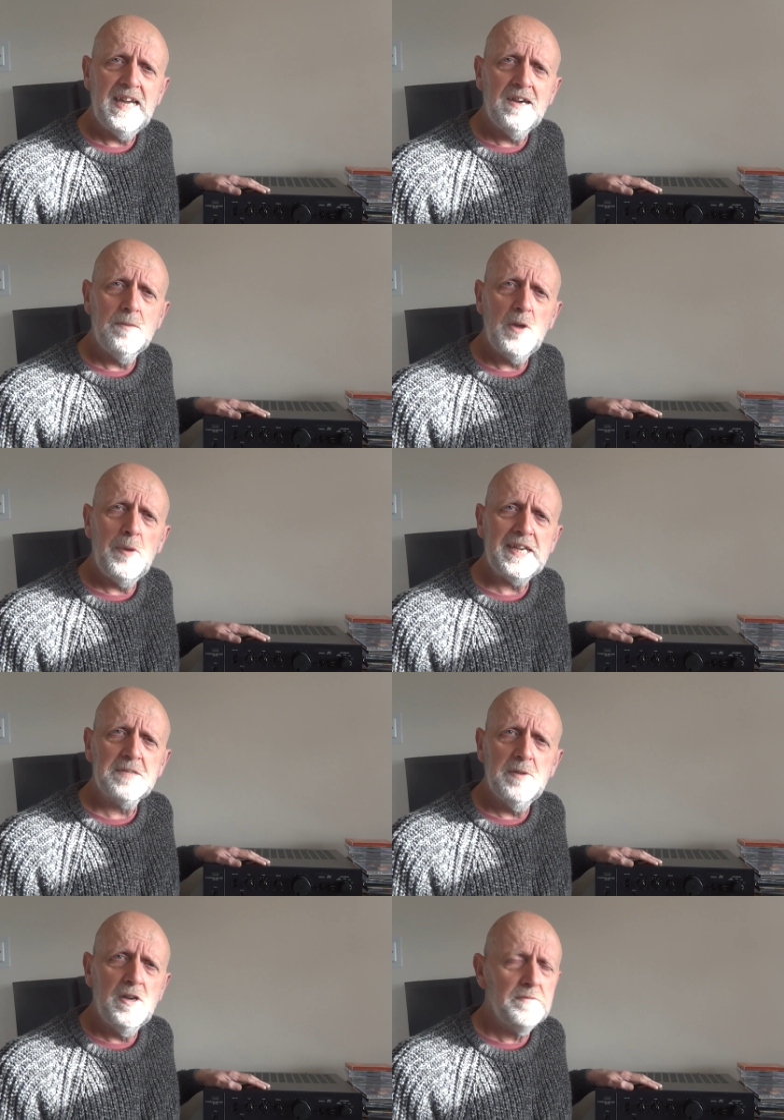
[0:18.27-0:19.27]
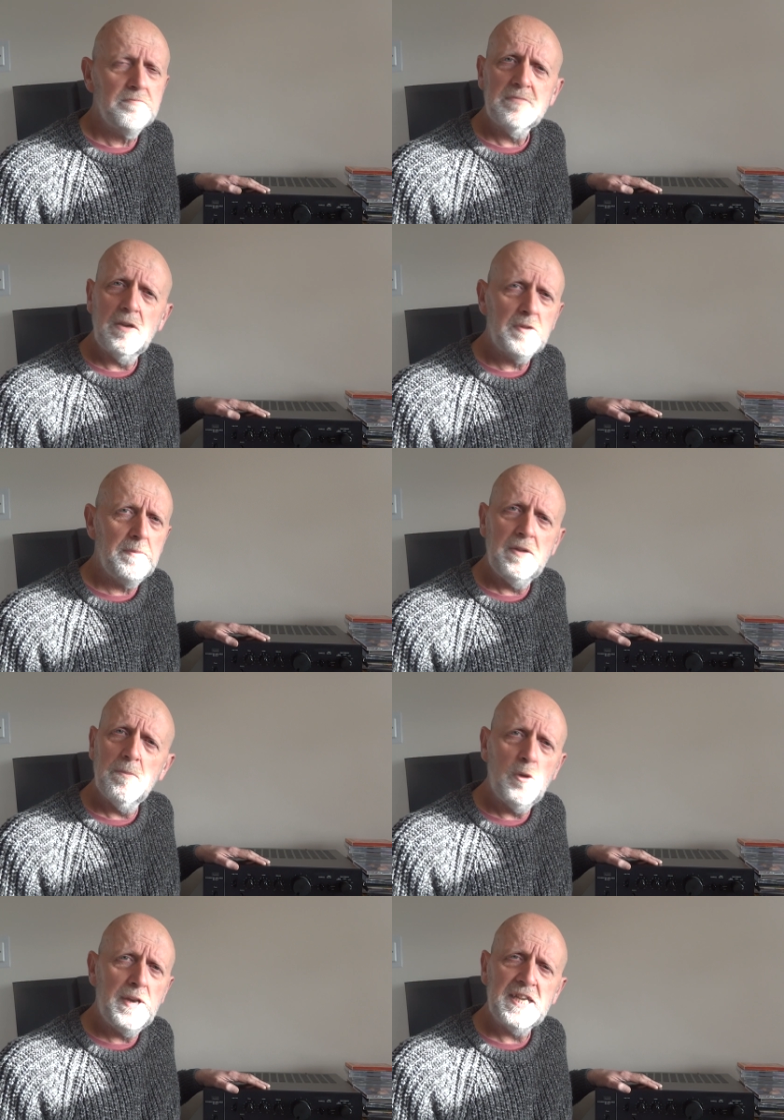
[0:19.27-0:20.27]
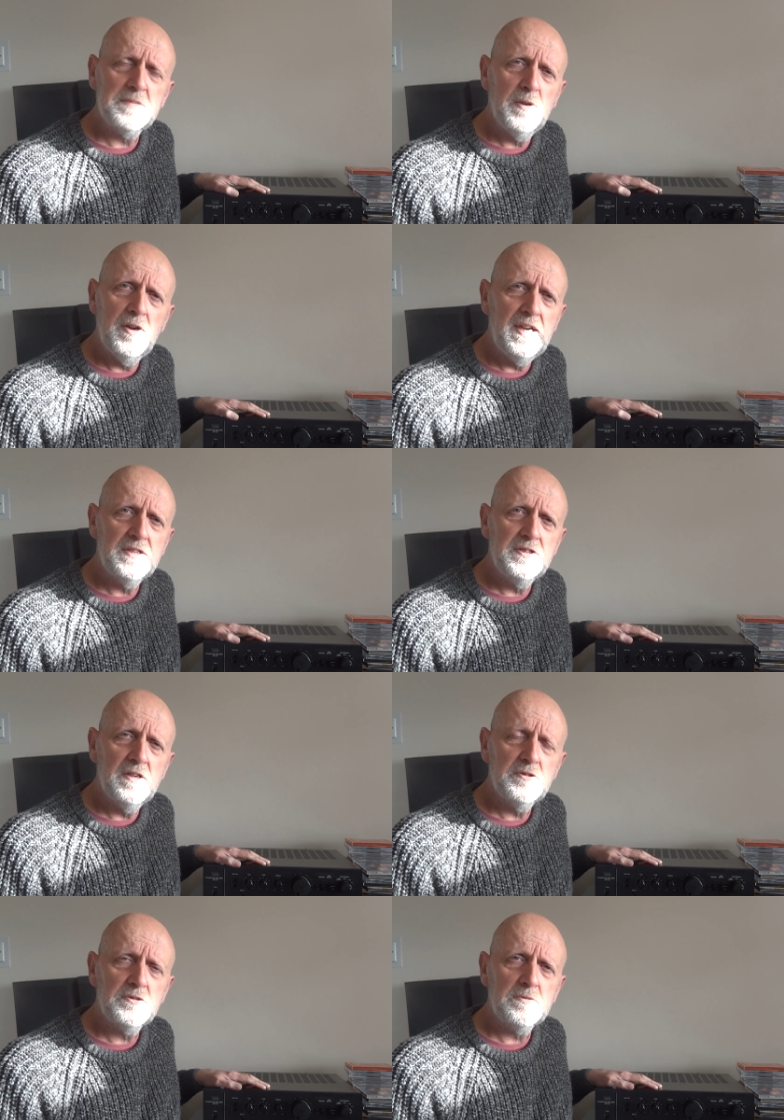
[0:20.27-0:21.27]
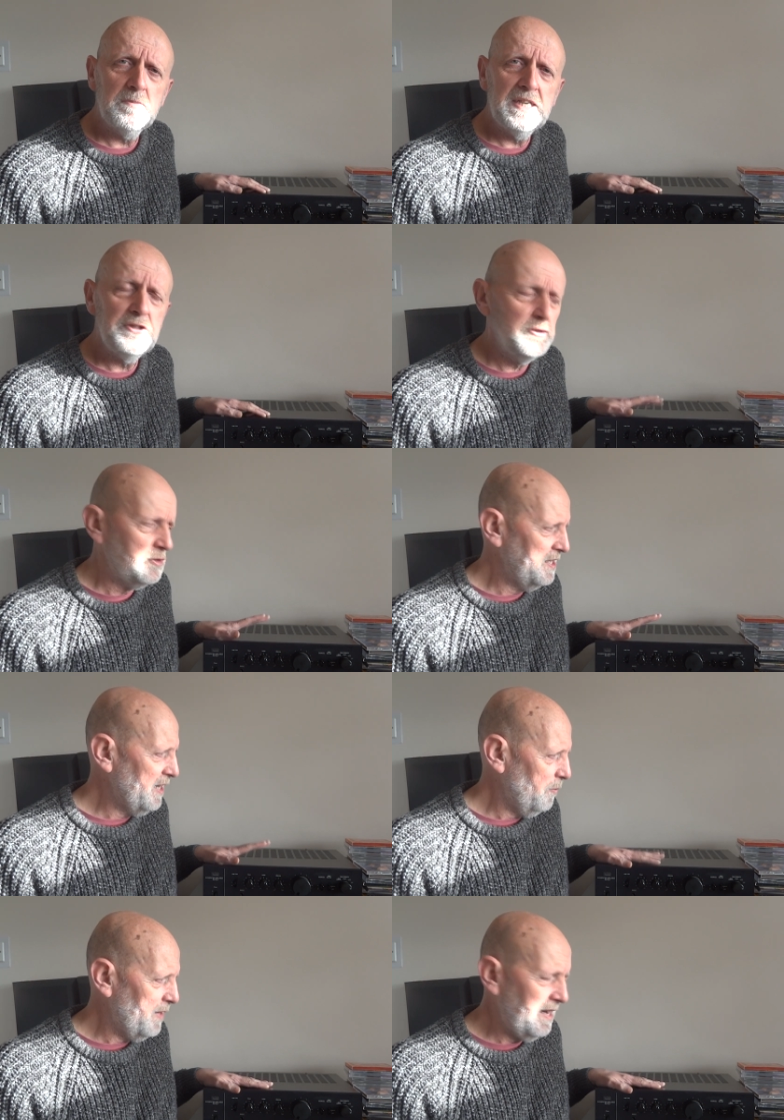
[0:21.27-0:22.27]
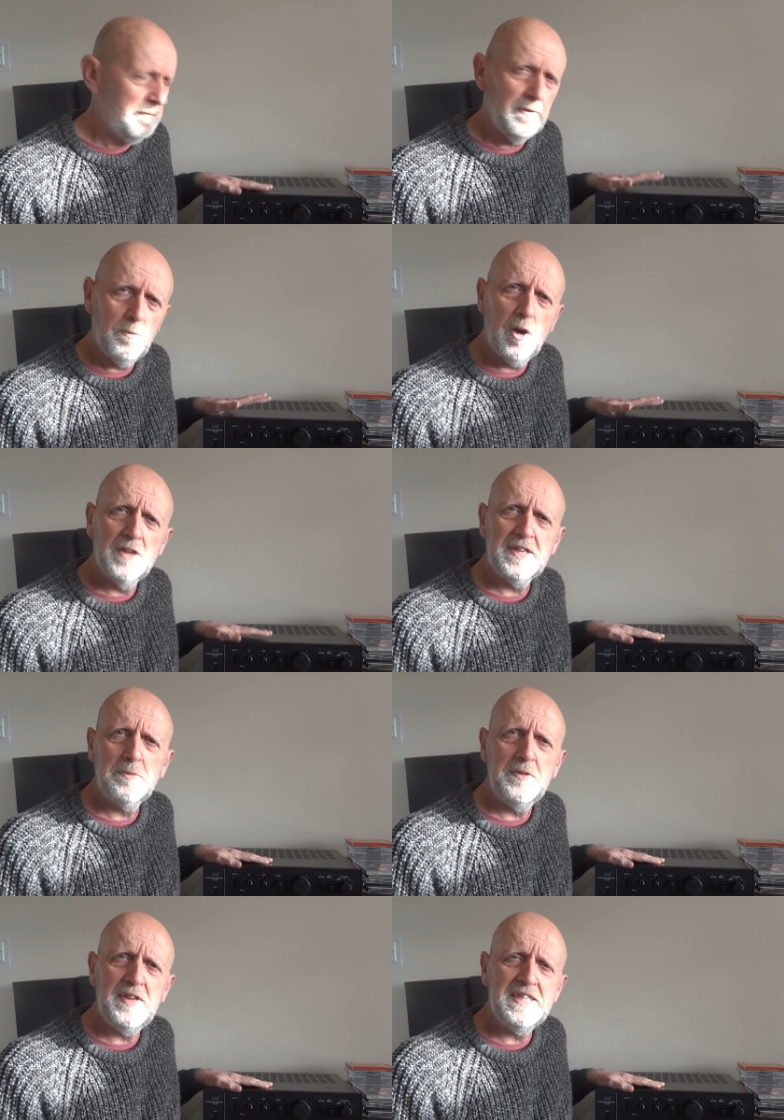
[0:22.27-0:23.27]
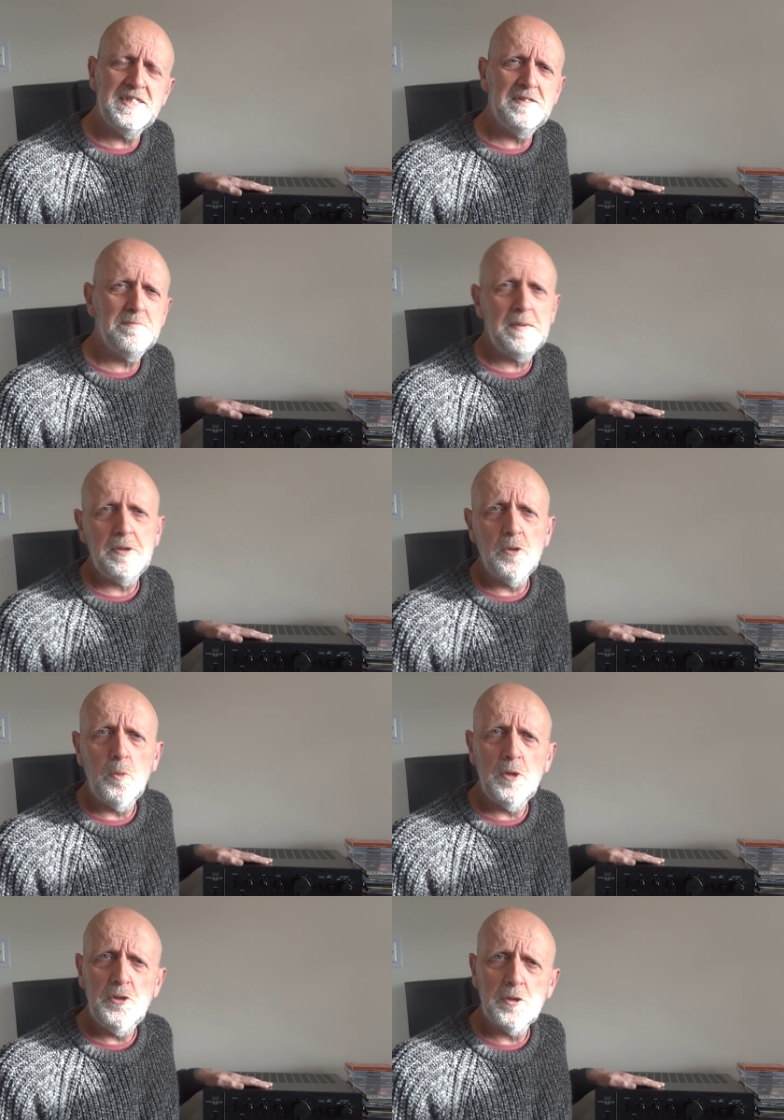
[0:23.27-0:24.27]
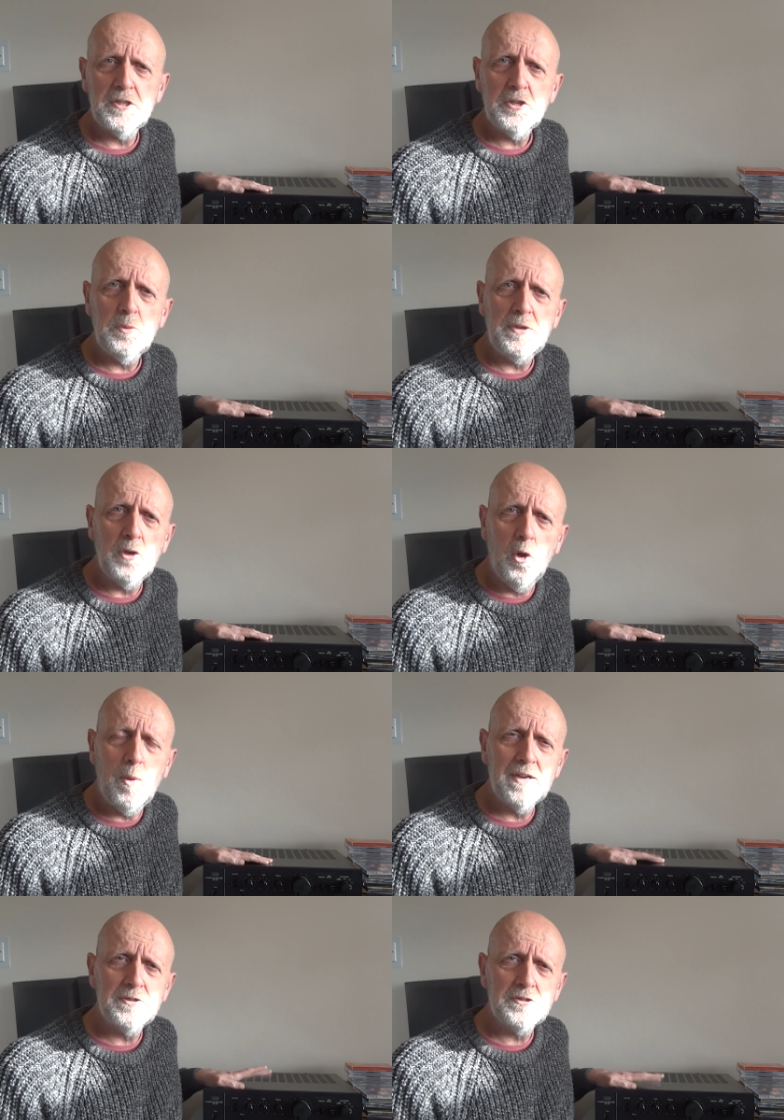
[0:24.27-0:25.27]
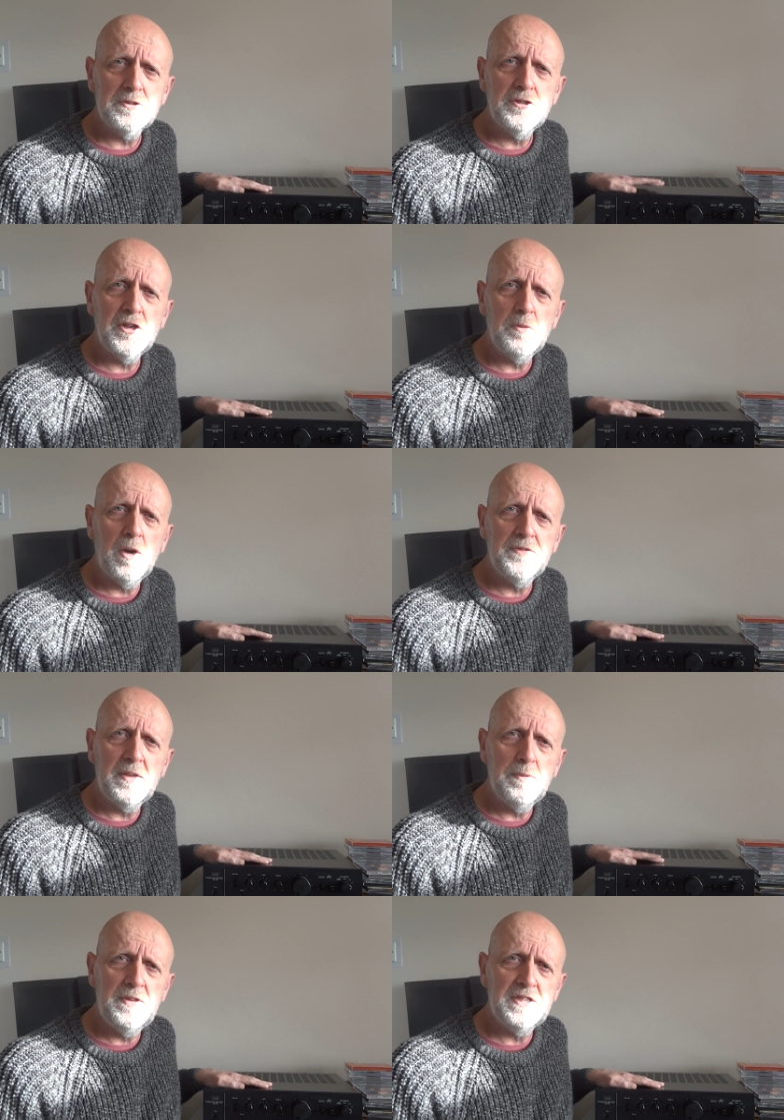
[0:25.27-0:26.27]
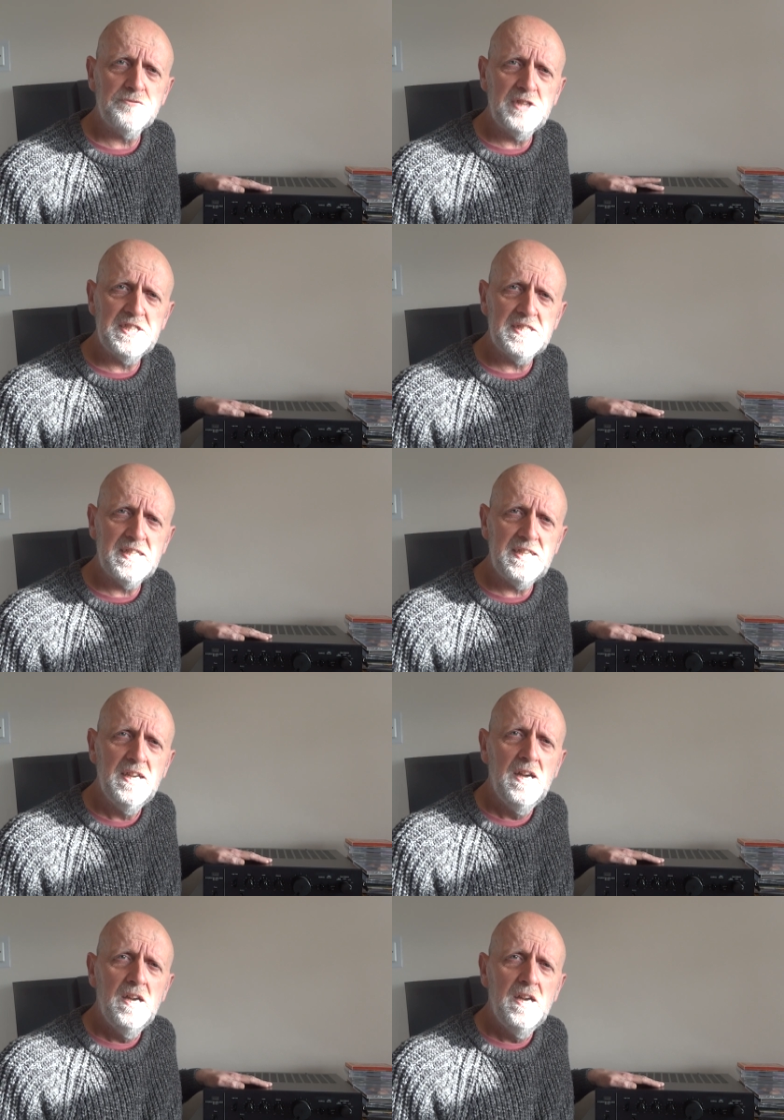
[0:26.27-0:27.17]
Now, I'm no expert, don't get me, I'm not an expert here, you know, I just want to make sure you know that. And what I did with this is maybe not what you're going to do with your one, I just want to show you what I did with this recently.